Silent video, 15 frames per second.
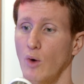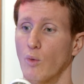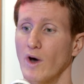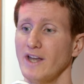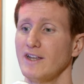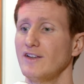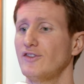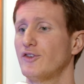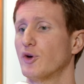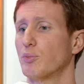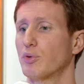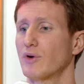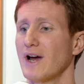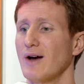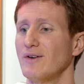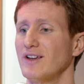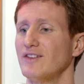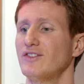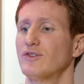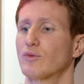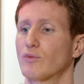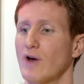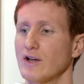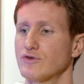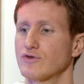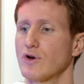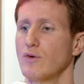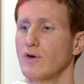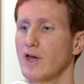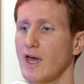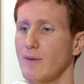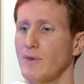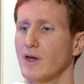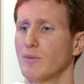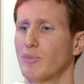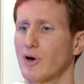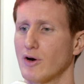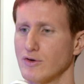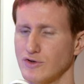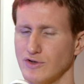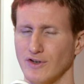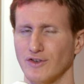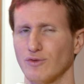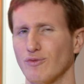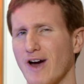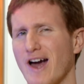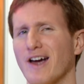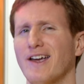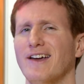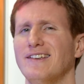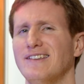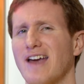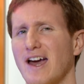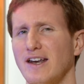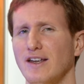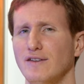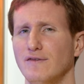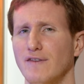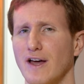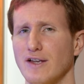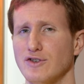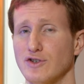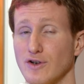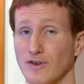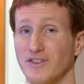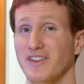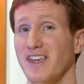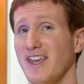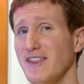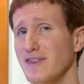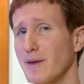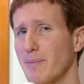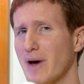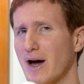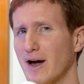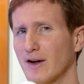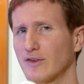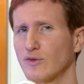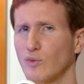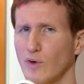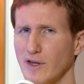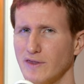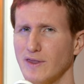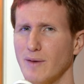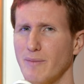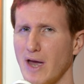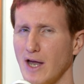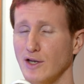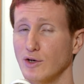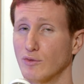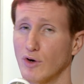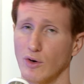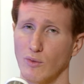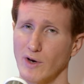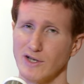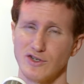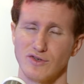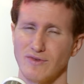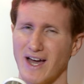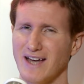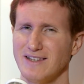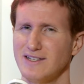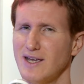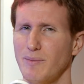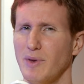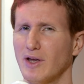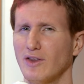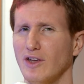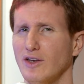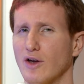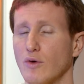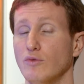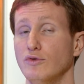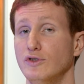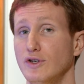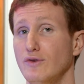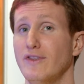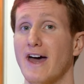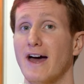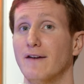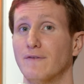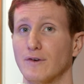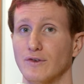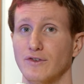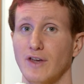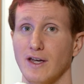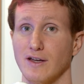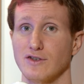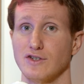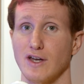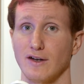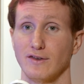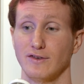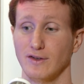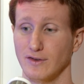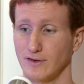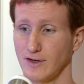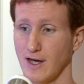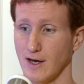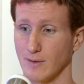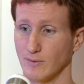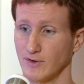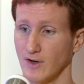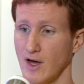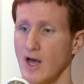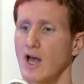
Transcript: What is your proudest retro gaming purchase? Rocket Knight Adventures, in the box with the manual, which I typically don't do that for Sega Genesis games.